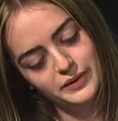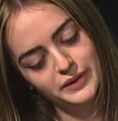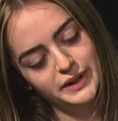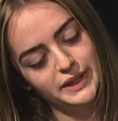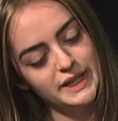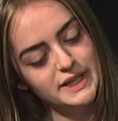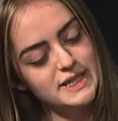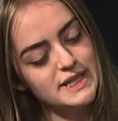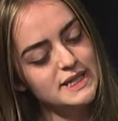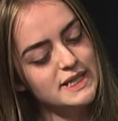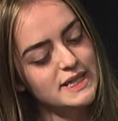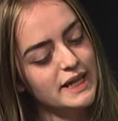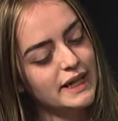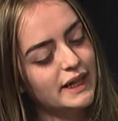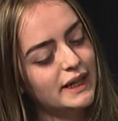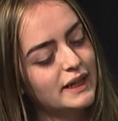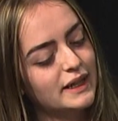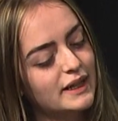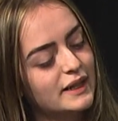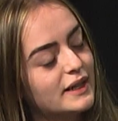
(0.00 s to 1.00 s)
This is
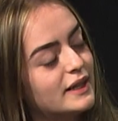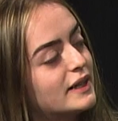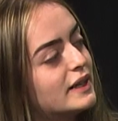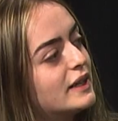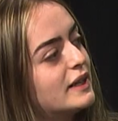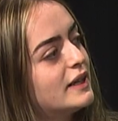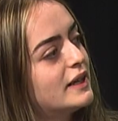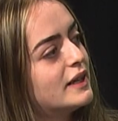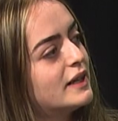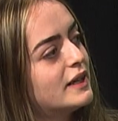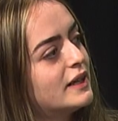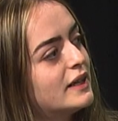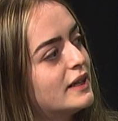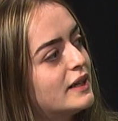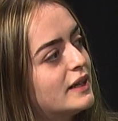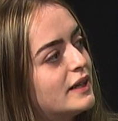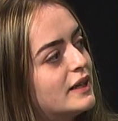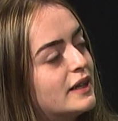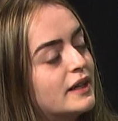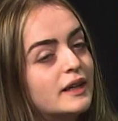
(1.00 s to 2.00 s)
it. Yeah,
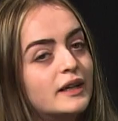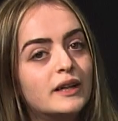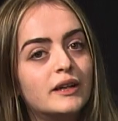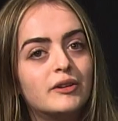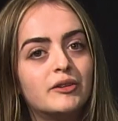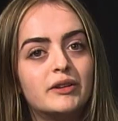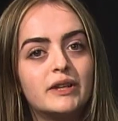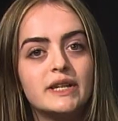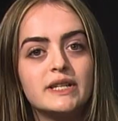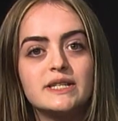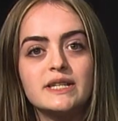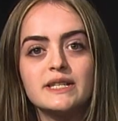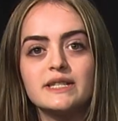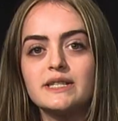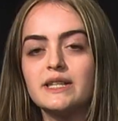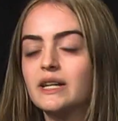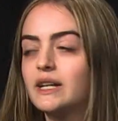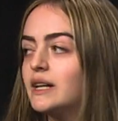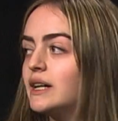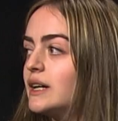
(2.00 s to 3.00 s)
that's the card. This is
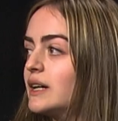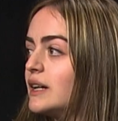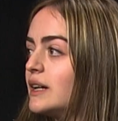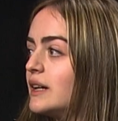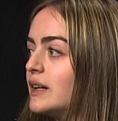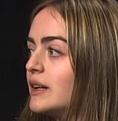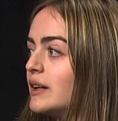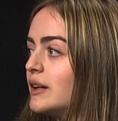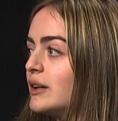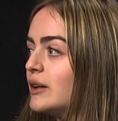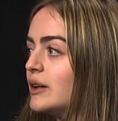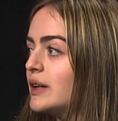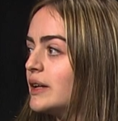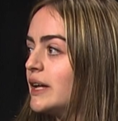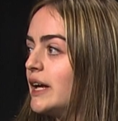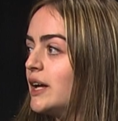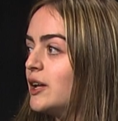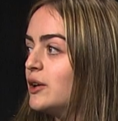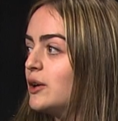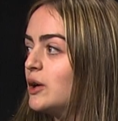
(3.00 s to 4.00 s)
the.
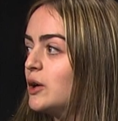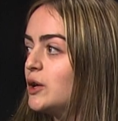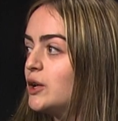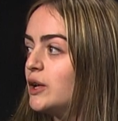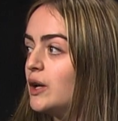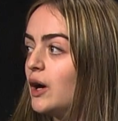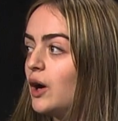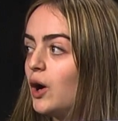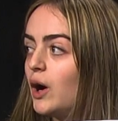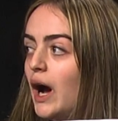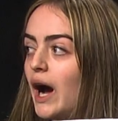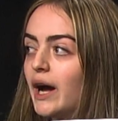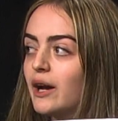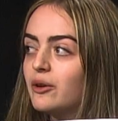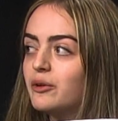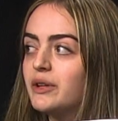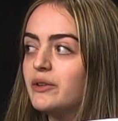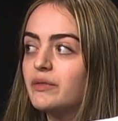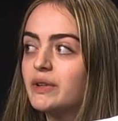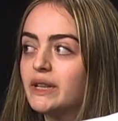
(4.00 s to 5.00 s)
Can I
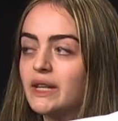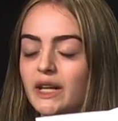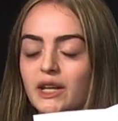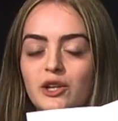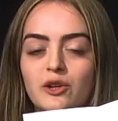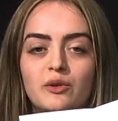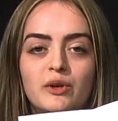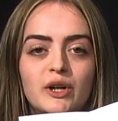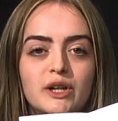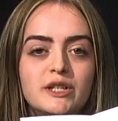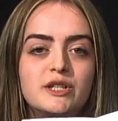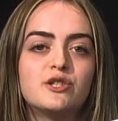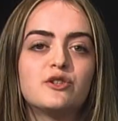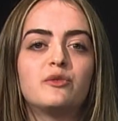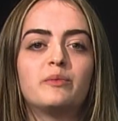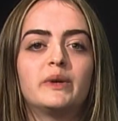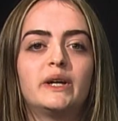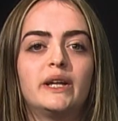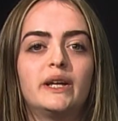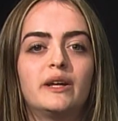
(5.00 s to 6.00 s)
don't even think you could
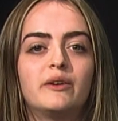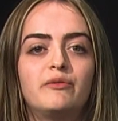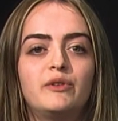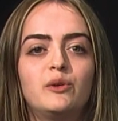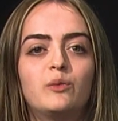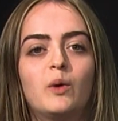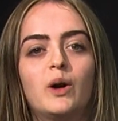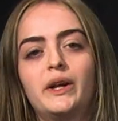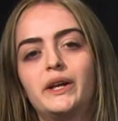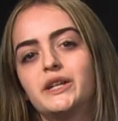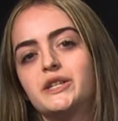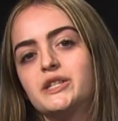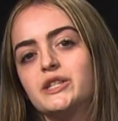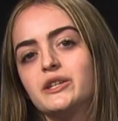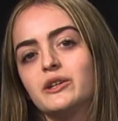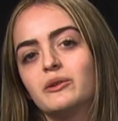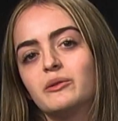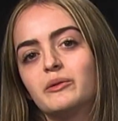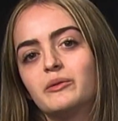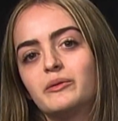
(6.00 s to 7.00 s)
zoom in if you wanted to.